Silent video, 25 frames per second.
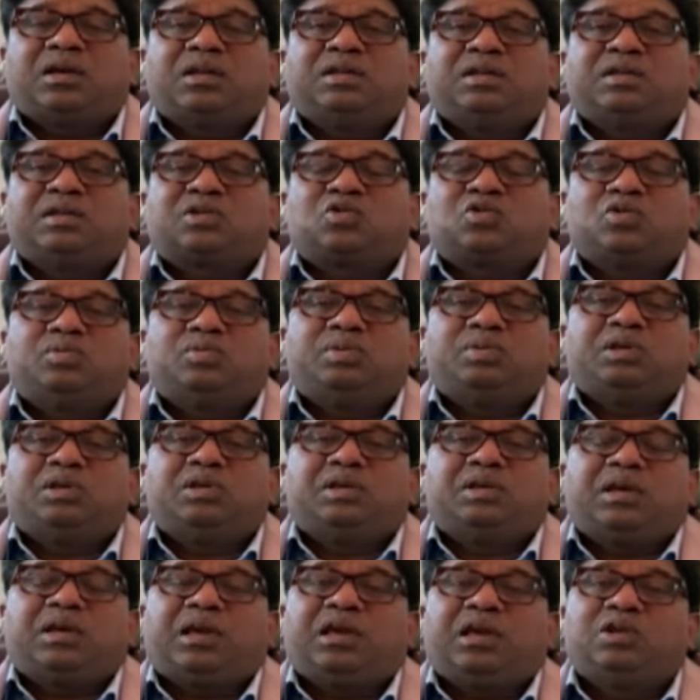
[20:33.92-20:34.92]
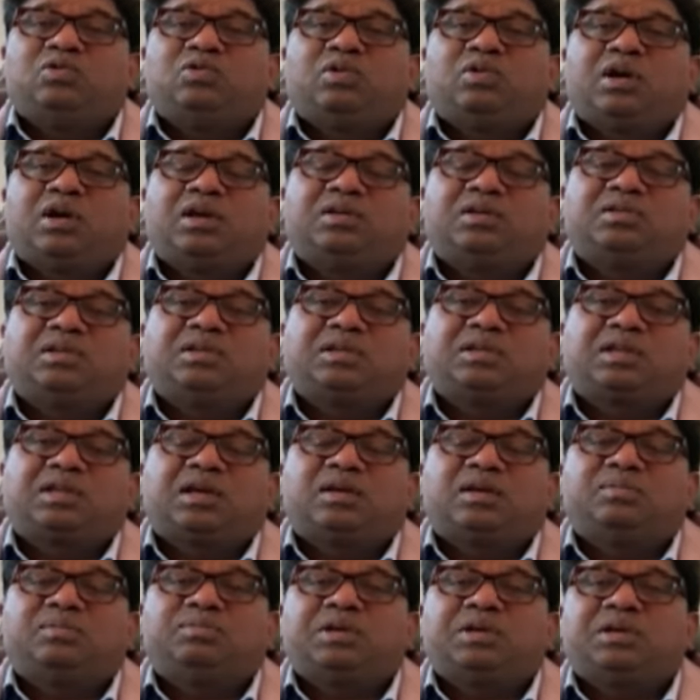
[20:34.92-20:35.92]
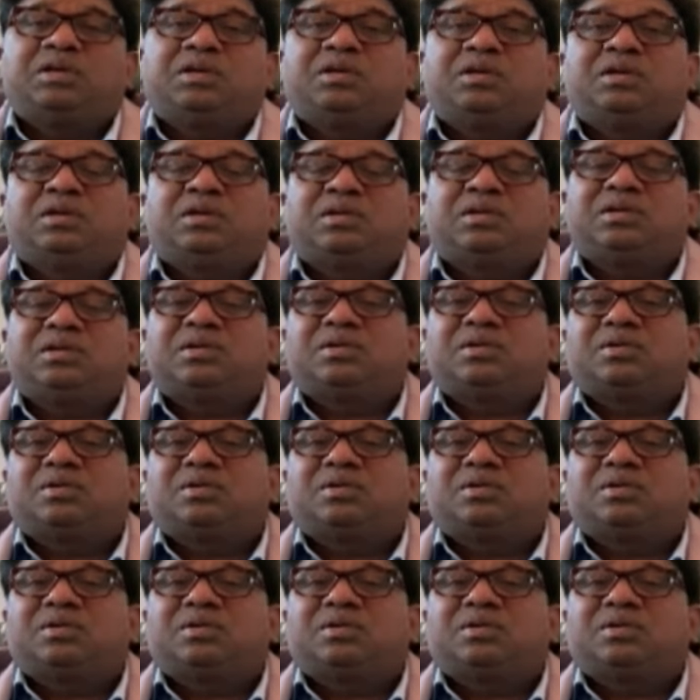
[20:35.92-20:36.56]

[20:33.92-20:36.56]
again, it could be age-wise, it can be